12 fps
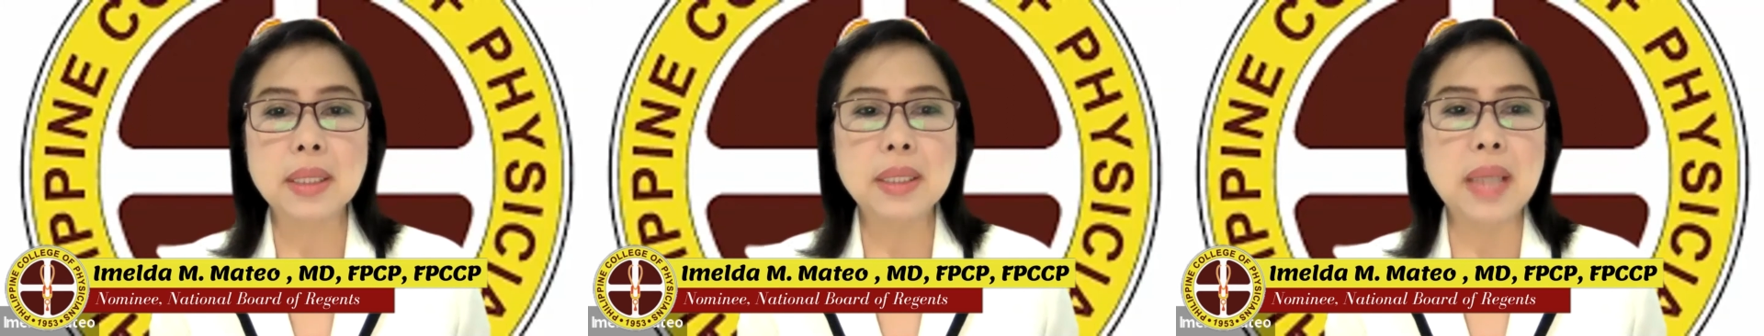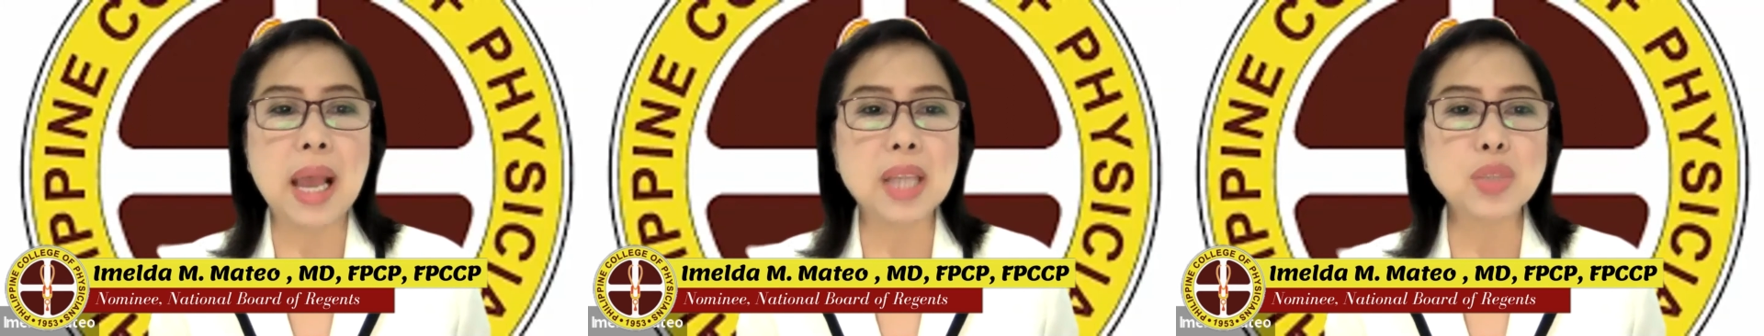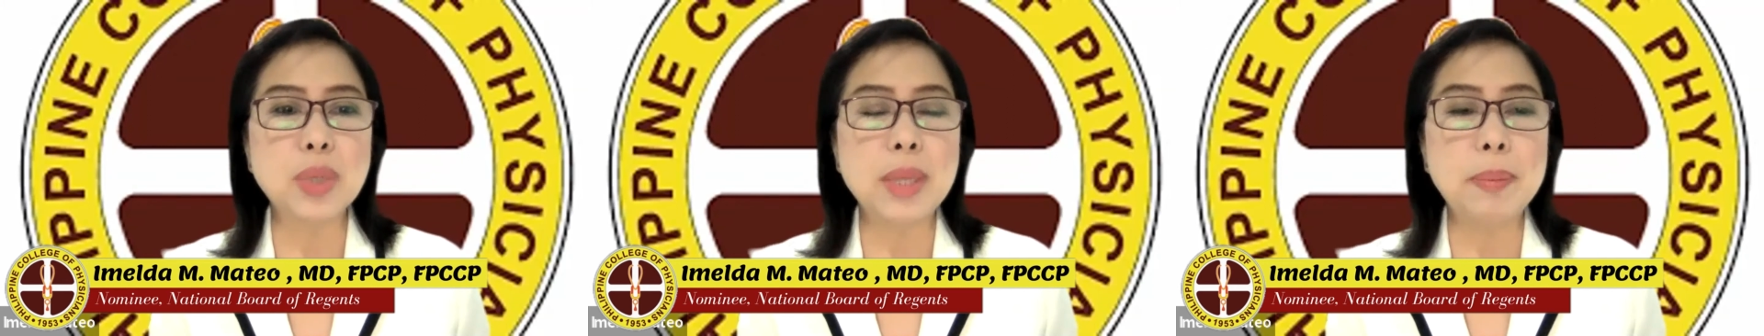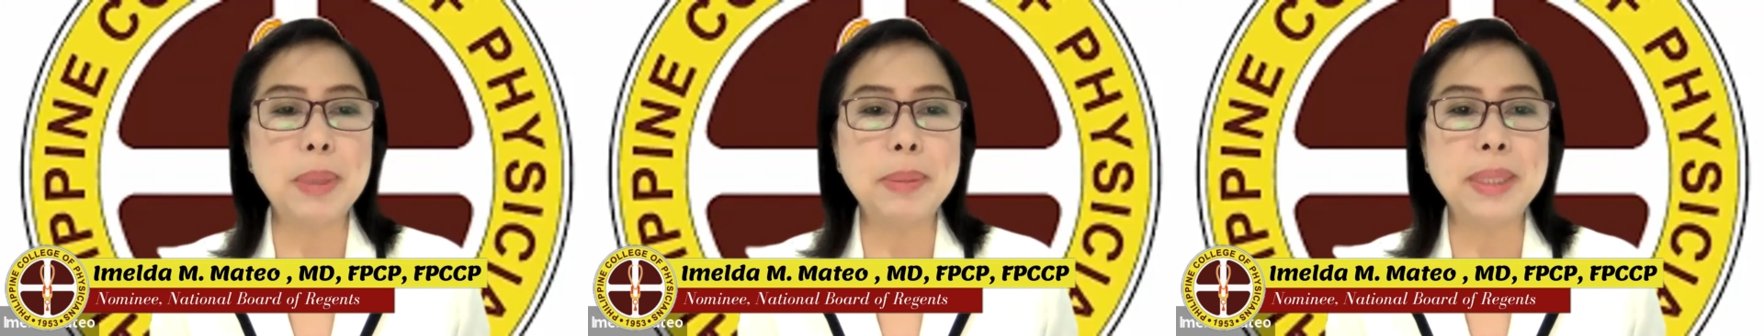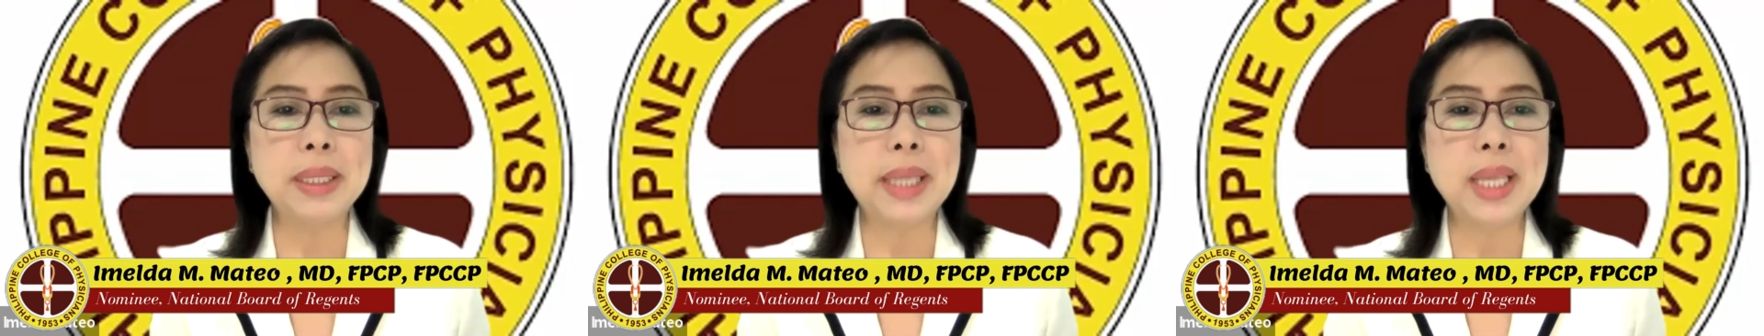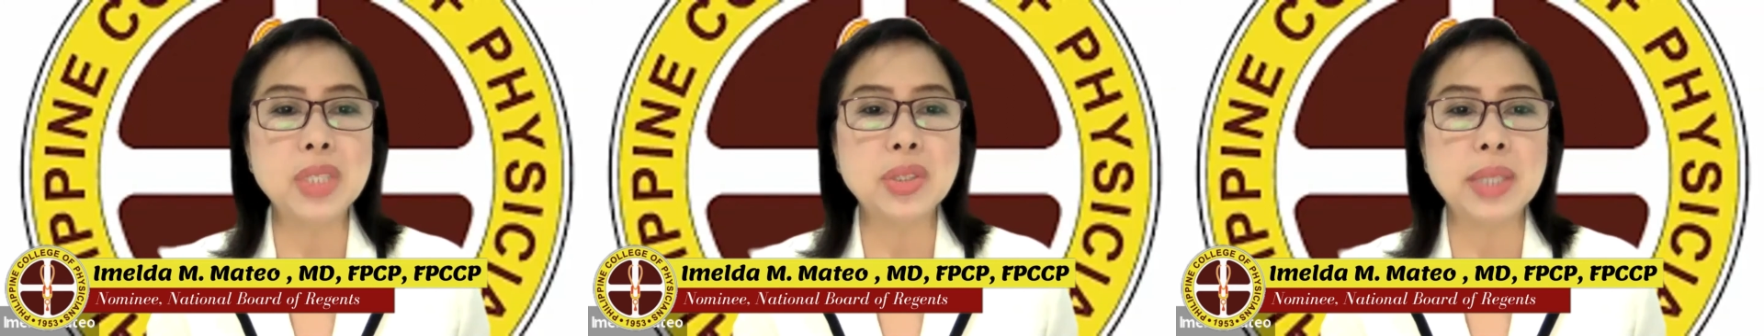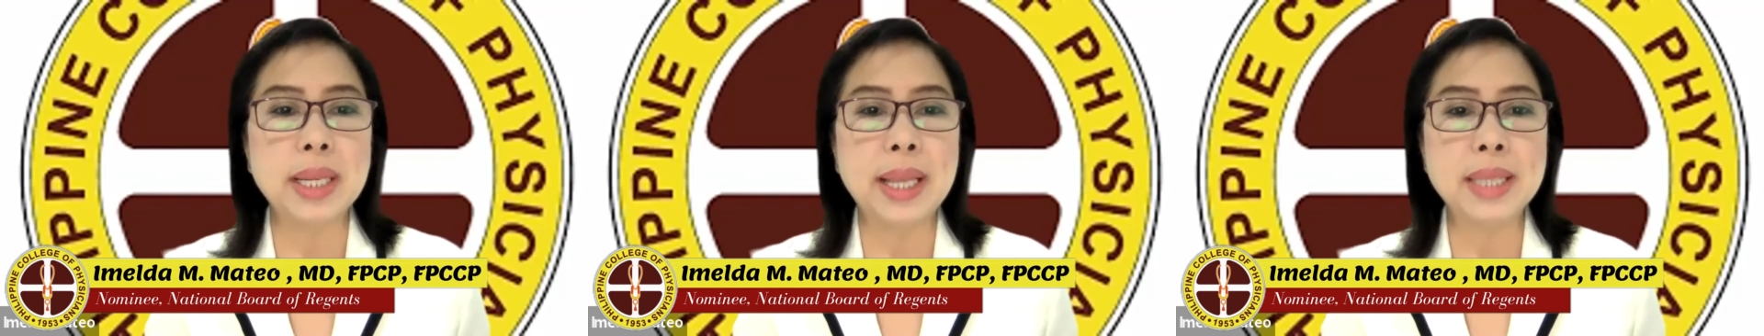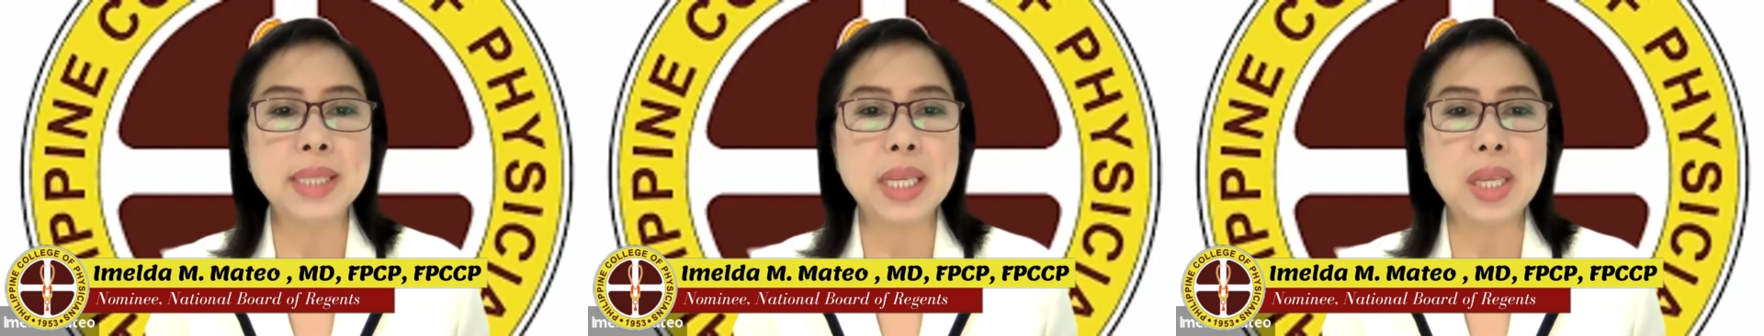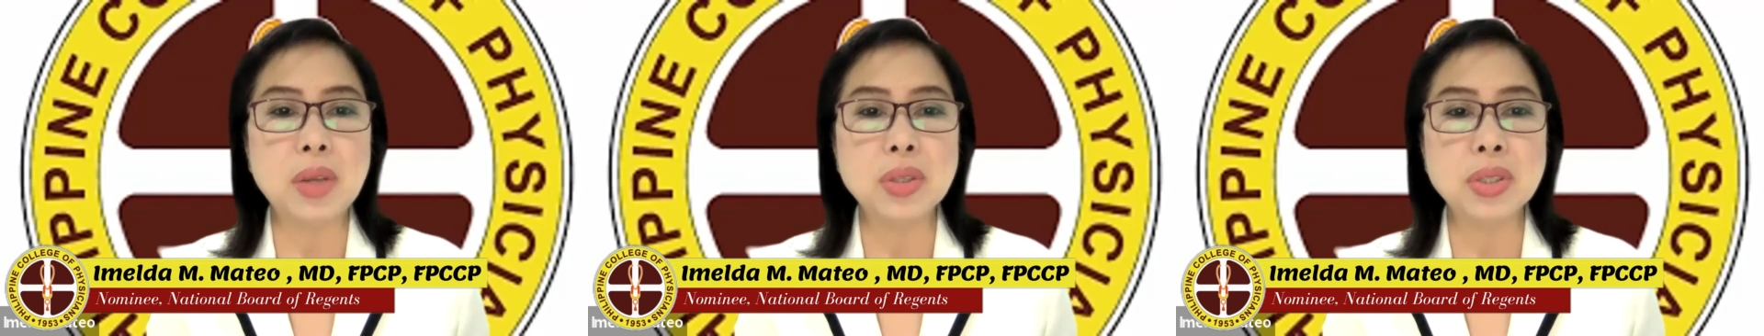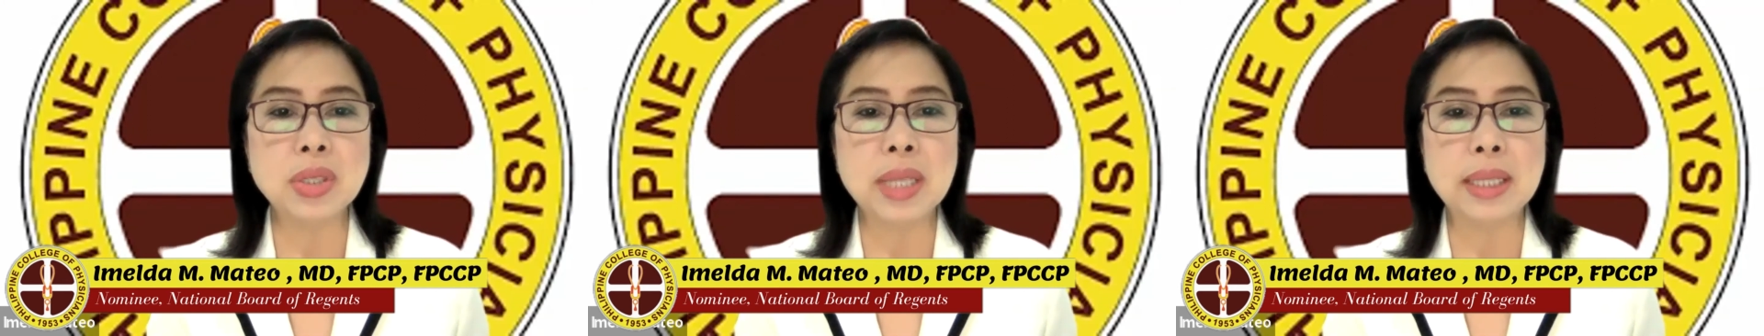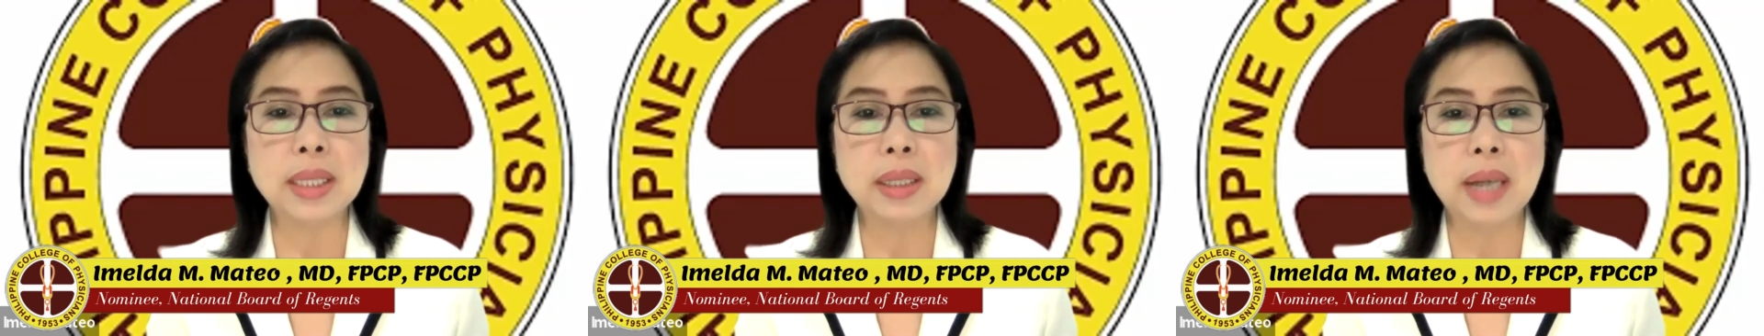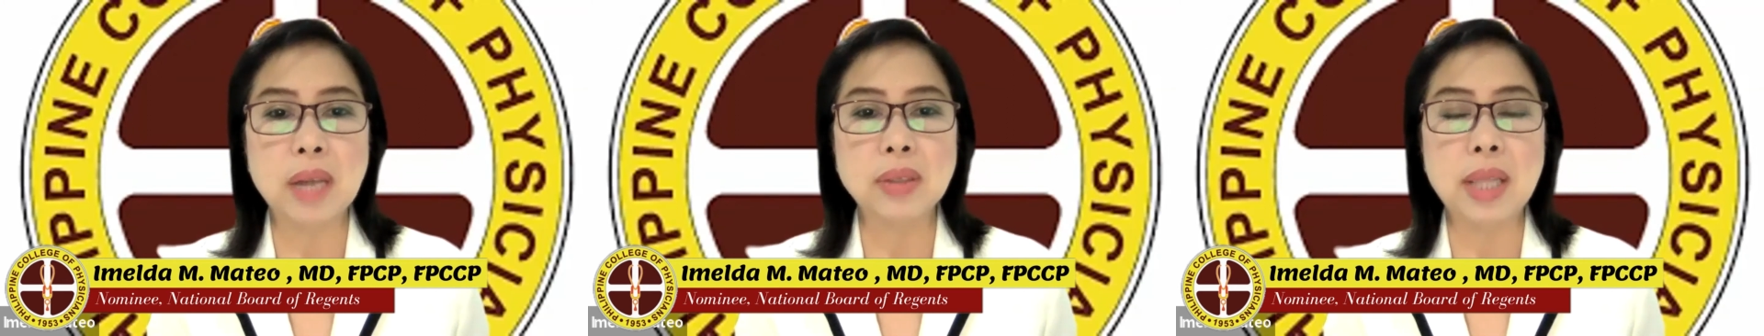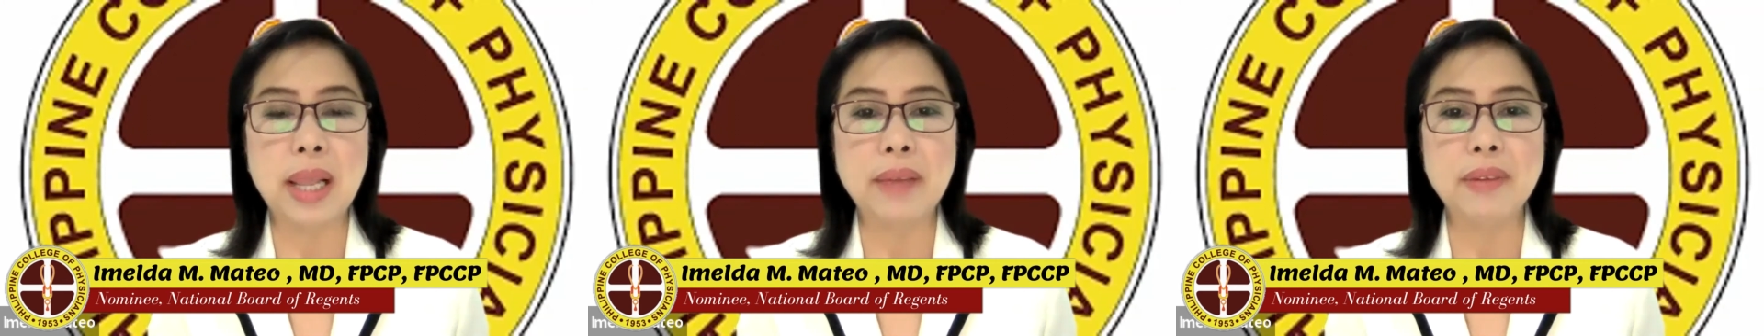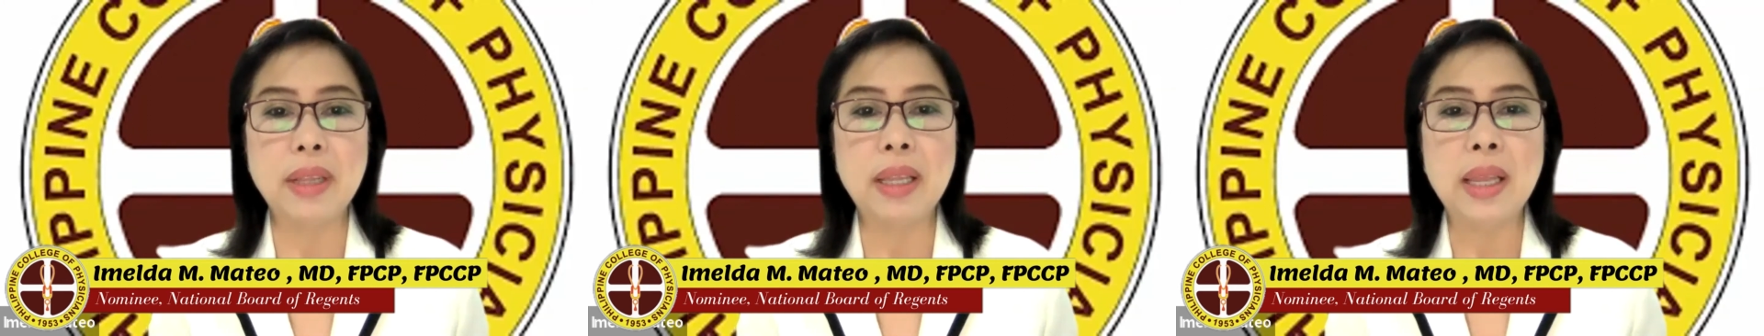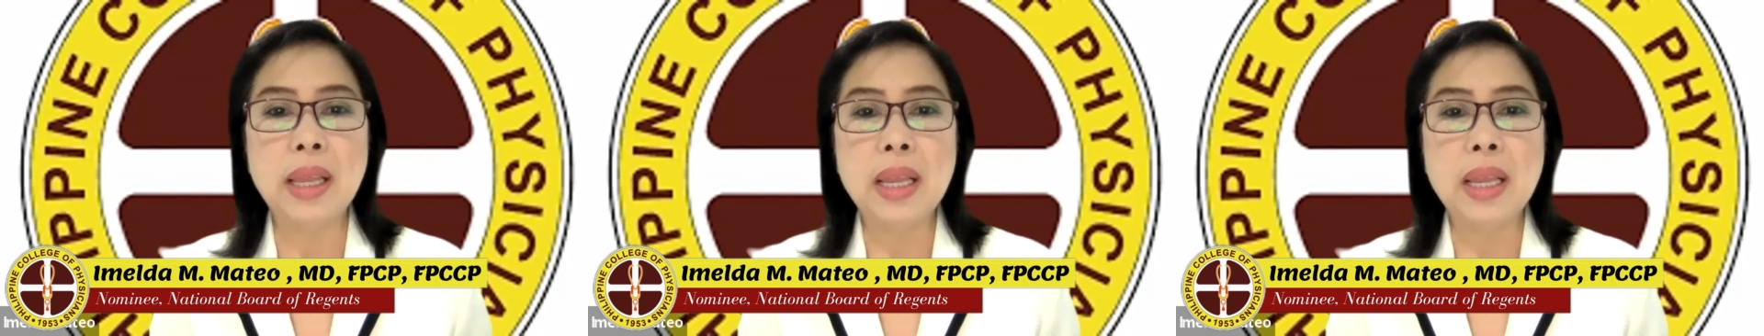the actual implementation and execution at the ground level,